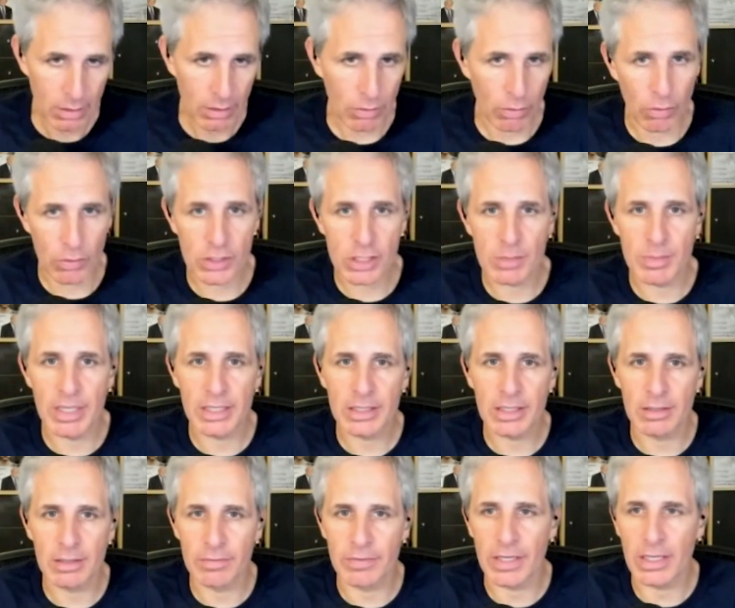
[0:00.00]
learn some
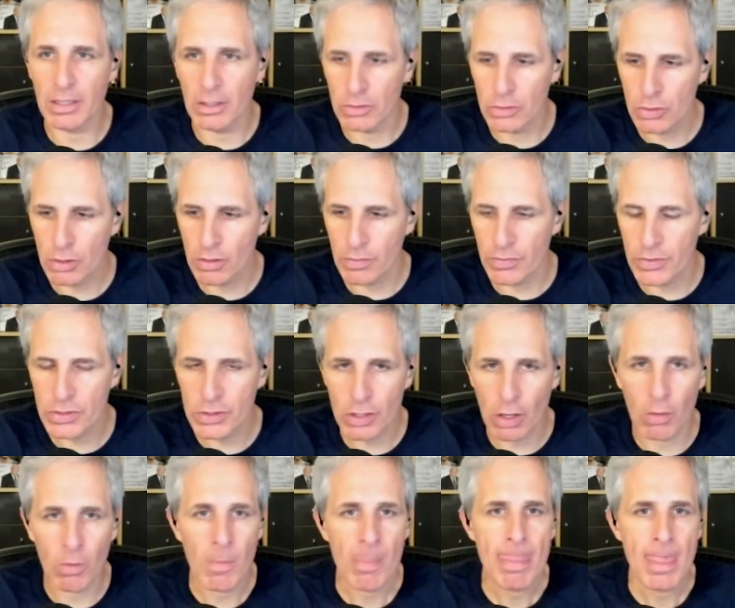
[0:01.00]
inconvenient truths.
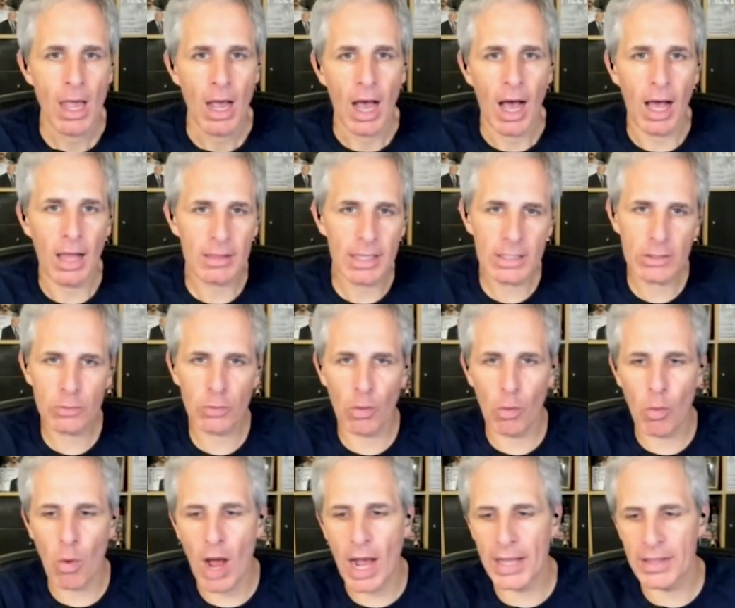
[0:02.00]
So let's
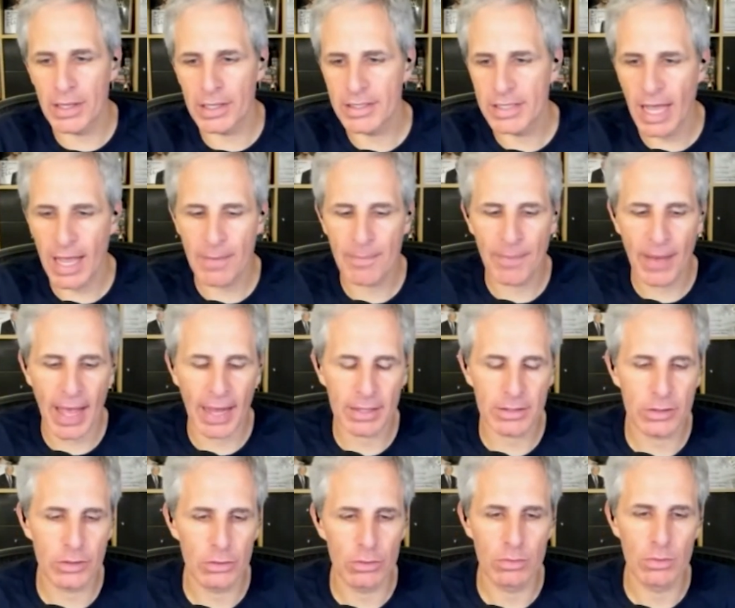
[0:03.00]
rewind the tape back
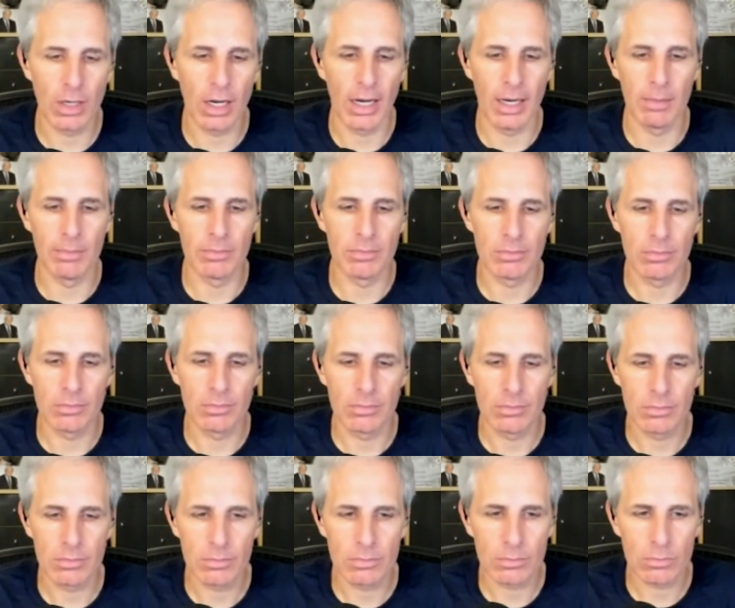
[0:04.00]
to
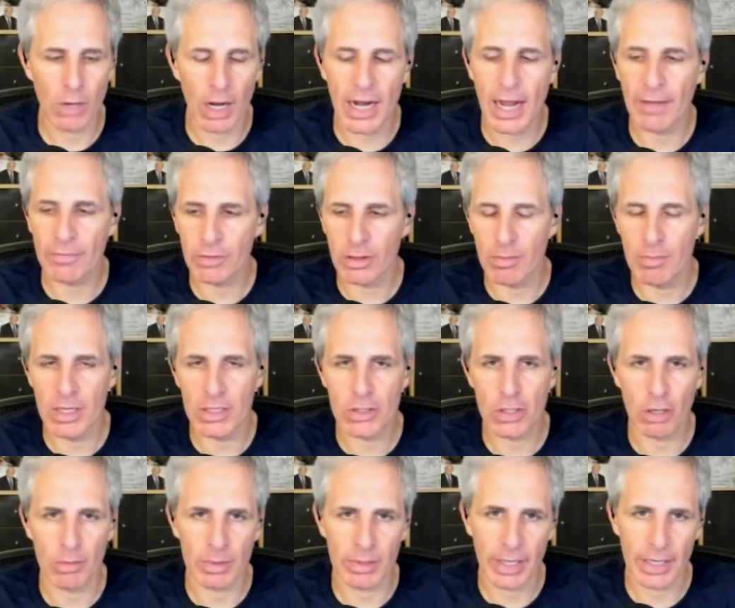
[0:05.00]
right after the
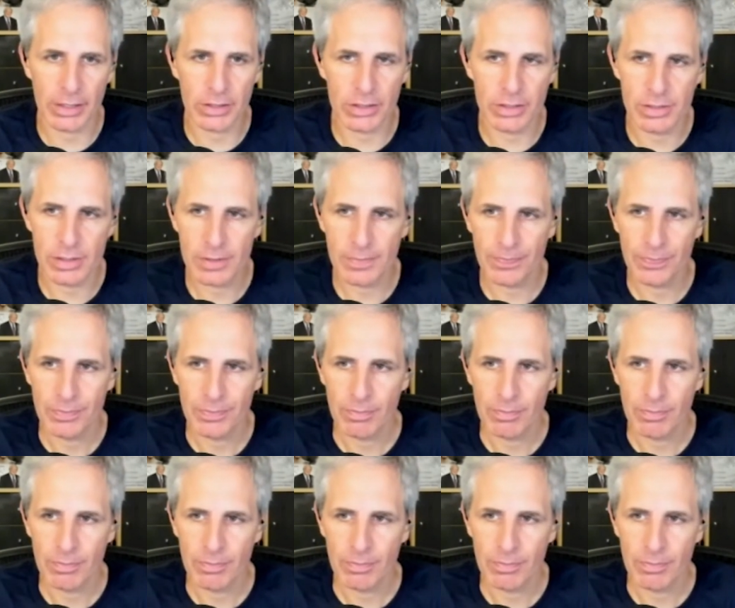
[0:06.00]
midterm elections.